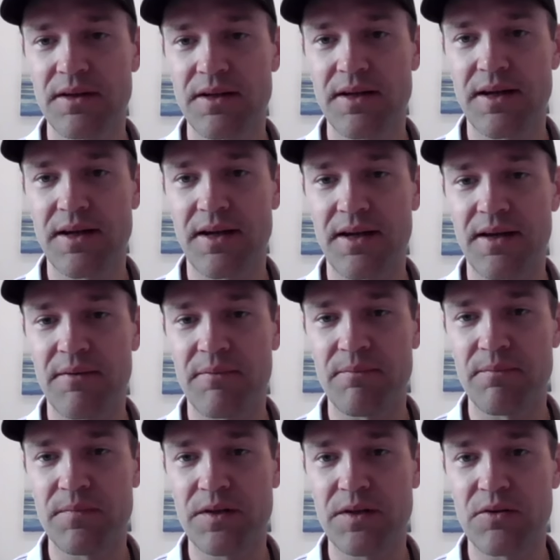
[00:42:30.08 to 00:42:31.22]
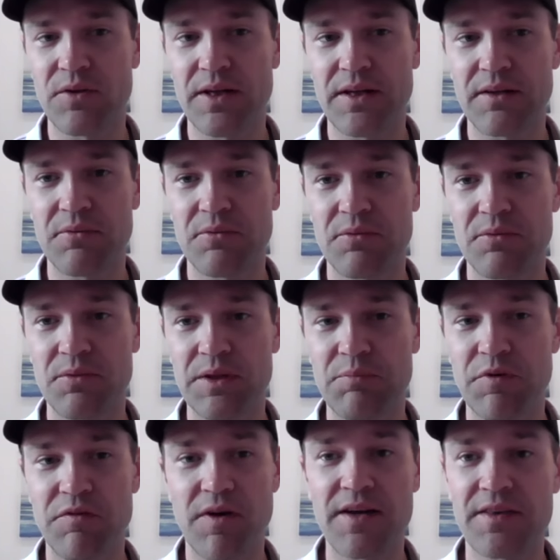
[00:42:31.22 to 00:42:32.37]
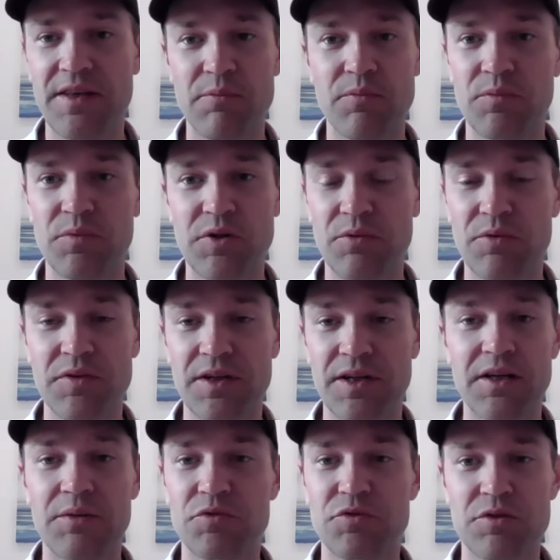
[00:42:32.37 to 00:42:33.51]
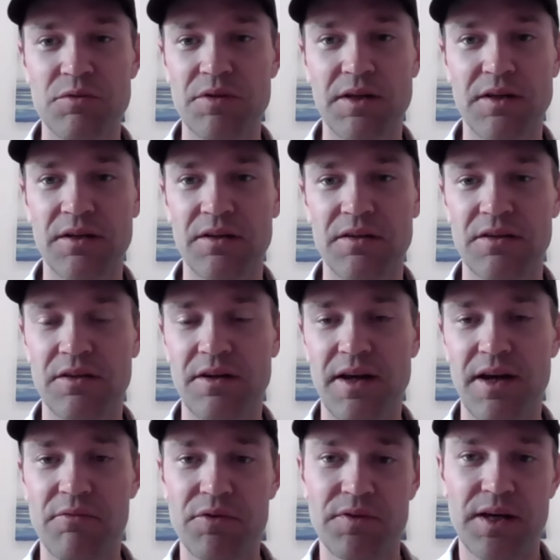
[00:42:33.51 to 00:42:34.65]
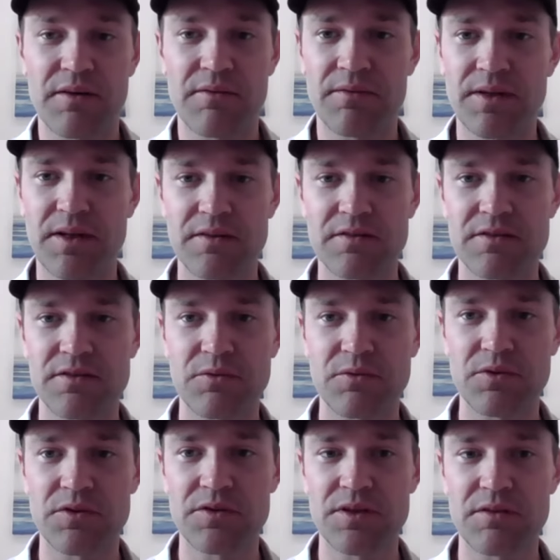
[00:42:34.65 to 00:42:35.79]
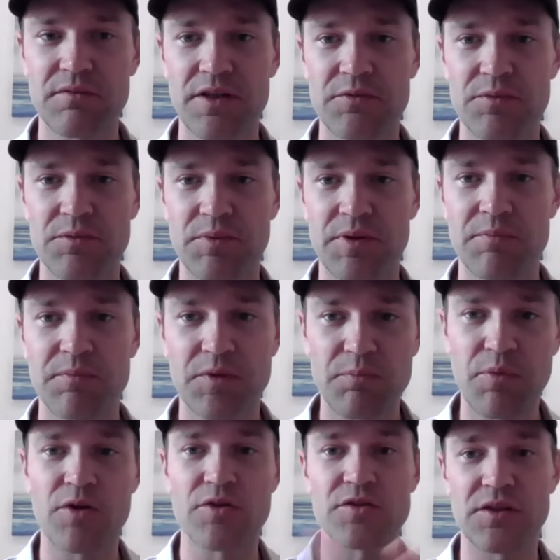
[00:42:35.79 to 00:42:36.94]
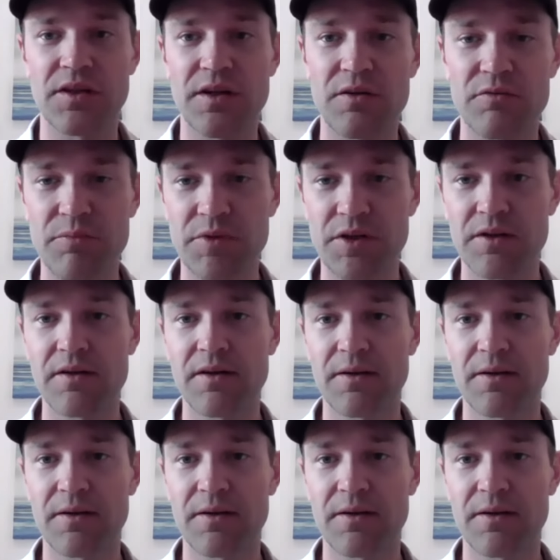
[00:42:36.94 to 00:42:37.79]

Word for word: um, you know, they we provide them, you know, with an income stream that they can continue to have with that that existing real estate investment by you know parsing it out from the clinic.